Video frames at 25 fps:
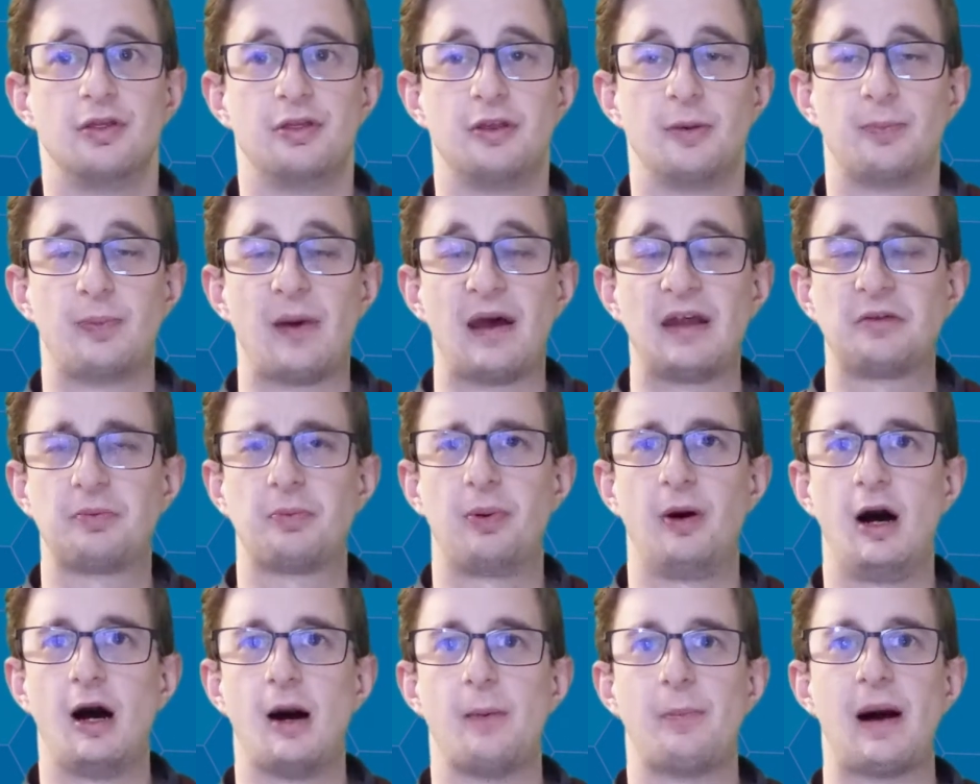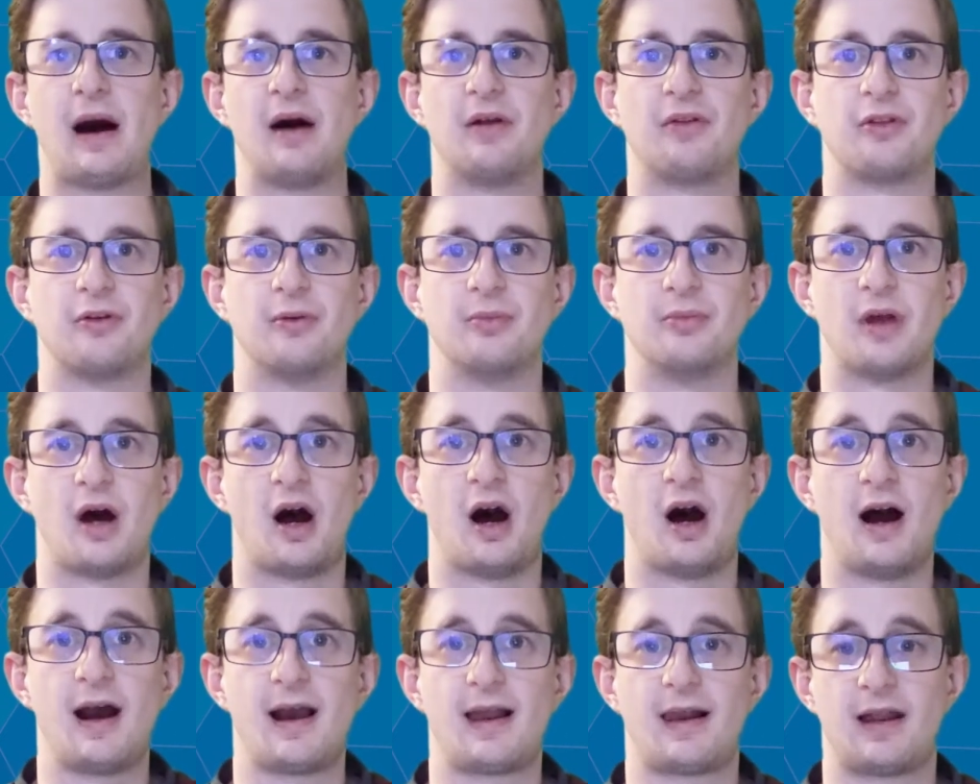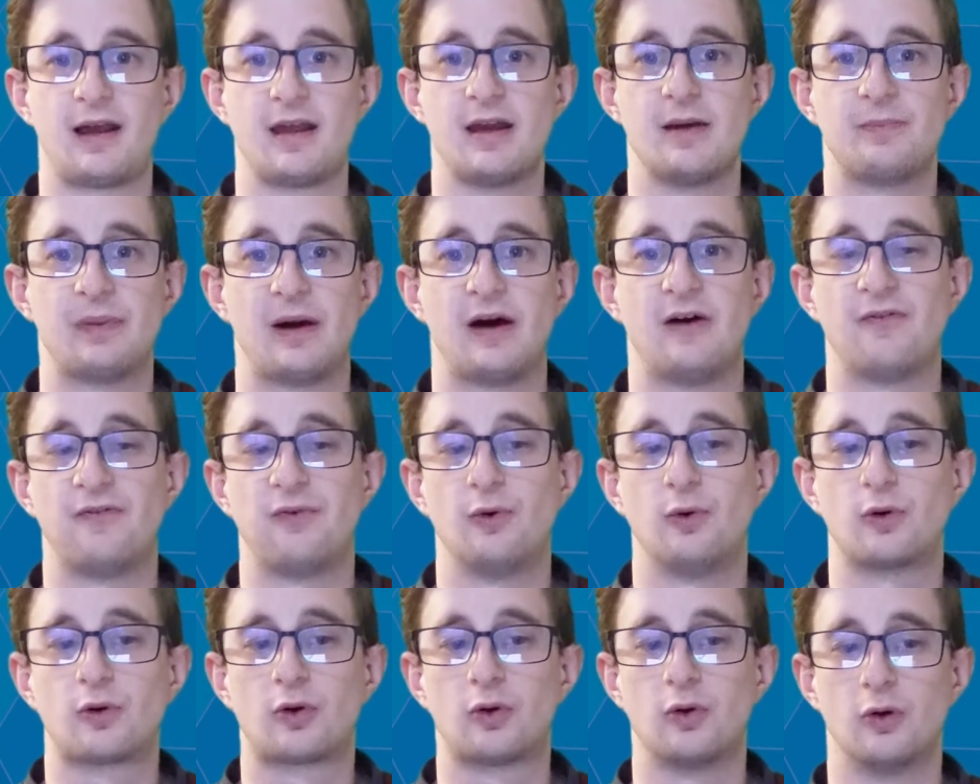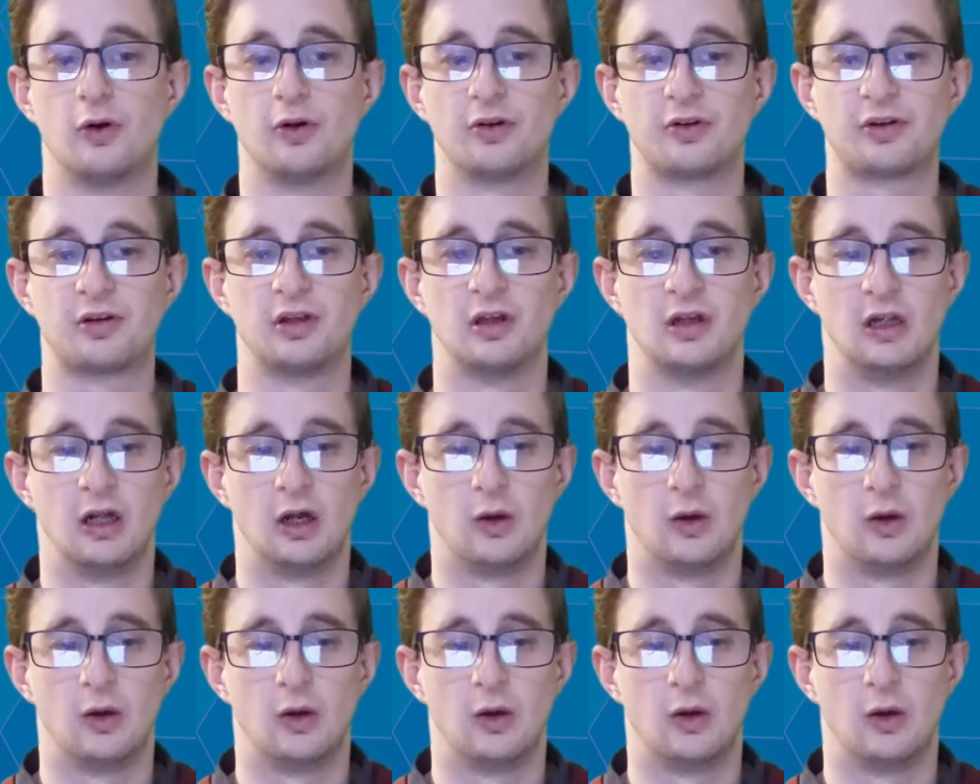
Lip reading: The best part about them, the highlight about Full Course,